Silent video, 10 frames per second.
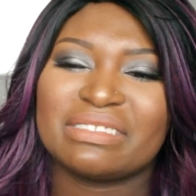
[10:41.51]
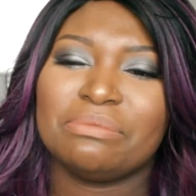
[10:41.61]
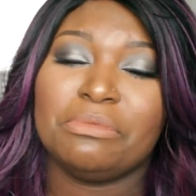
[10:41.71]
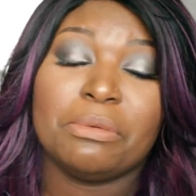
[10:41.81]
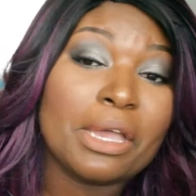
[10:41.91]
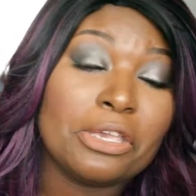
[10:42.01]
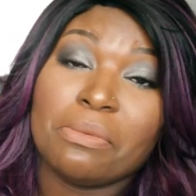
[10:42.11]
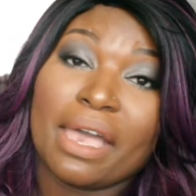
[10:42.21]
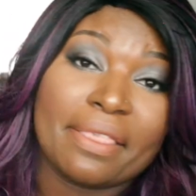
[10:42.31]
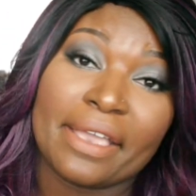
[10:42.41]
You
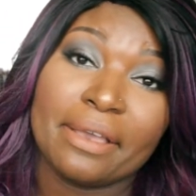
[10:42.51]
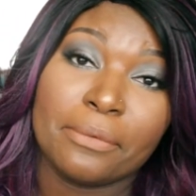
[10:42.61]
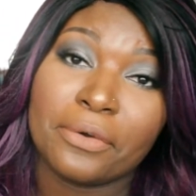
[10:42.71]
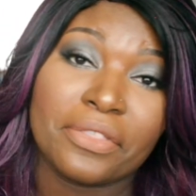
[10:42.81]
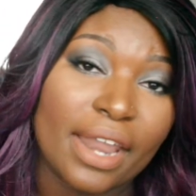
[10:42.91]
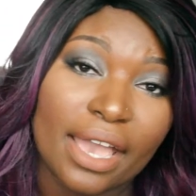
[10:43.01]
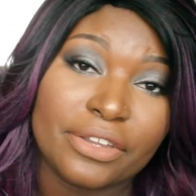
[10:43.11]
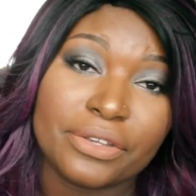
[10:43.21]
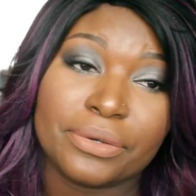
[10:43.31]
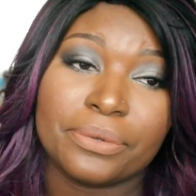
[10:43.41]
might like it more than I
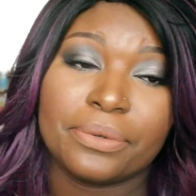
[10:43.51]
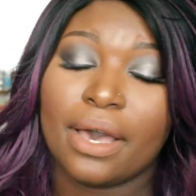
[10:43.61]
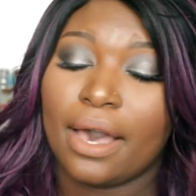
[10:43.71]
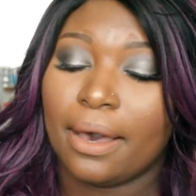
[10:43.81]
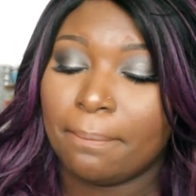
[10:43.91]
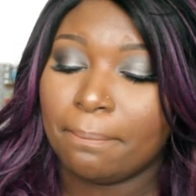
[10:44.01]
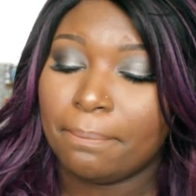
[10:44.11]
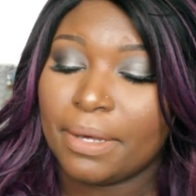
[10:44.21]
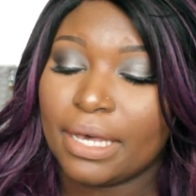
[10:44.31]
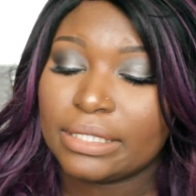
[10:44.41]
do,
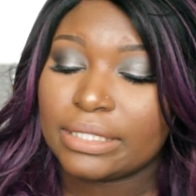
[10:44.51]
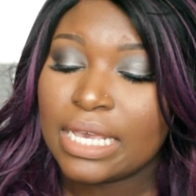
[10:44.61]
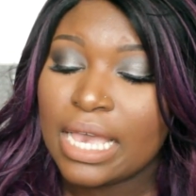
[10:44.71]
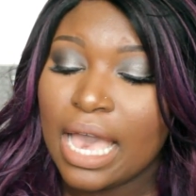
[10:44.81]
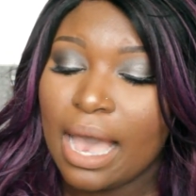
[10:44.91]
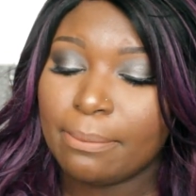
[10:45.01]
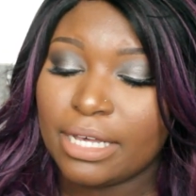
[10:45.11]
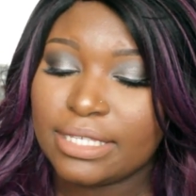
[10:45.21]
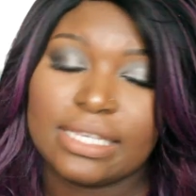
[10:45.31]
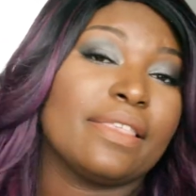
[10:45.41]
but I'm
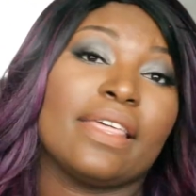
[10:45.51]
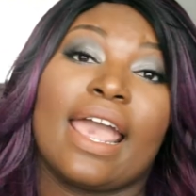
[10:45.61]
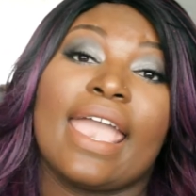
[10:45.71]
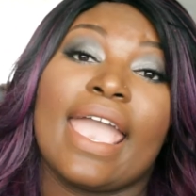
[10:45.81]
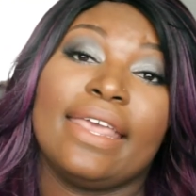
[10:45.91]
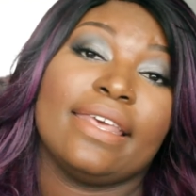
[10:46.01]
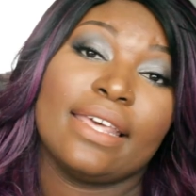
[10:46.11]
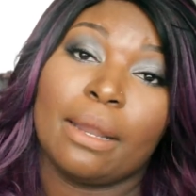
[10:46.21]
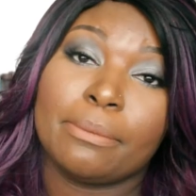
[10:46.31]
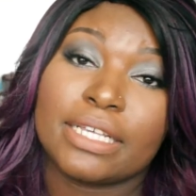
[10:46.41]
not saying that I hate
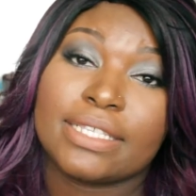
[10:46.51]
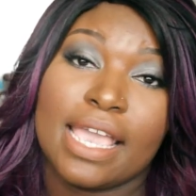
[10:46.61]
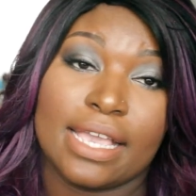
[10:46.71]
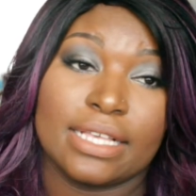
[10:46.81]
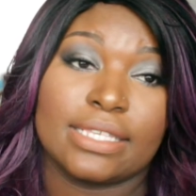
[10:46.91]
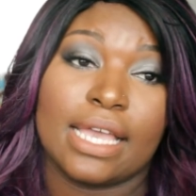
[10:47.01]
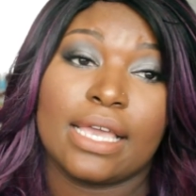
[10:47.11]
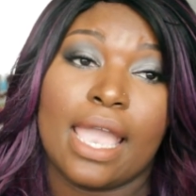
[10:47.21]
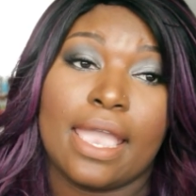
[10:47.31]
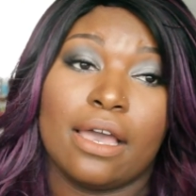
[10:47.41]
it. I'm not saying it's
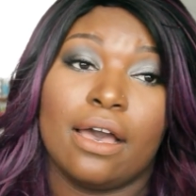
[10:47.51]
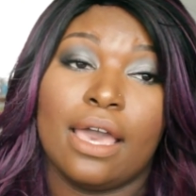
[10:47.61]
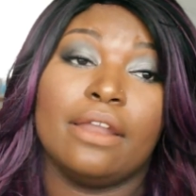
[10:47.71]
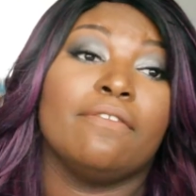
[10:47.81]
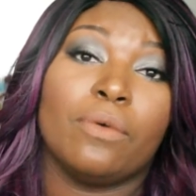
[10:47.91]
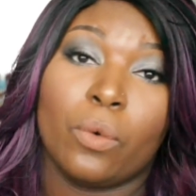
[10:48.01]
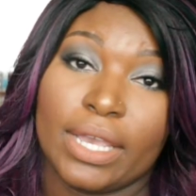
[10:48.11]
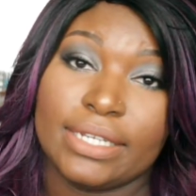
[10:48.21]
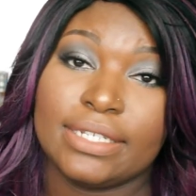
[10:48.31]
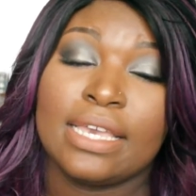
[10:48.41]
like an
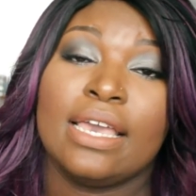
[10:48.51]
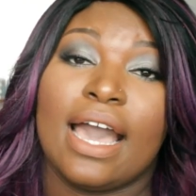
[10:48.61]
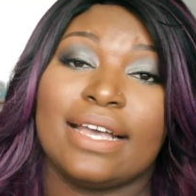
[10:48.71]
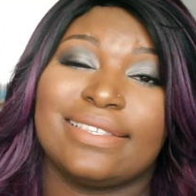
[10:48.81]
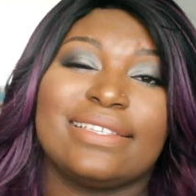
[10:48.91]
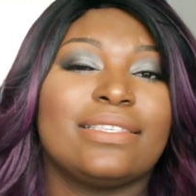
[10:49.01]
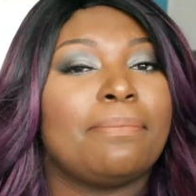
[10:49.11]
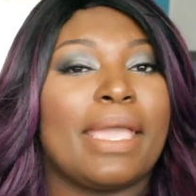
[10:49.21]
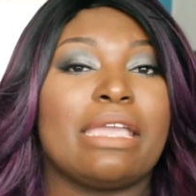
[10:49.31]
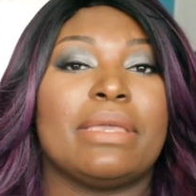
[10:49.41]
avoid. I say it's a
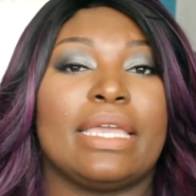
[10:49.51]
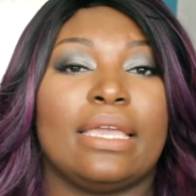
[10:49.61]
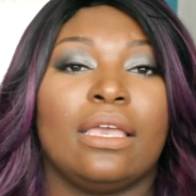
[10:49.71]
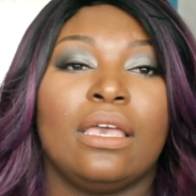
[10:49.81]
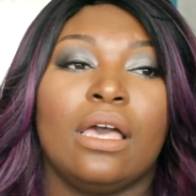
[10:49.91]
maybe.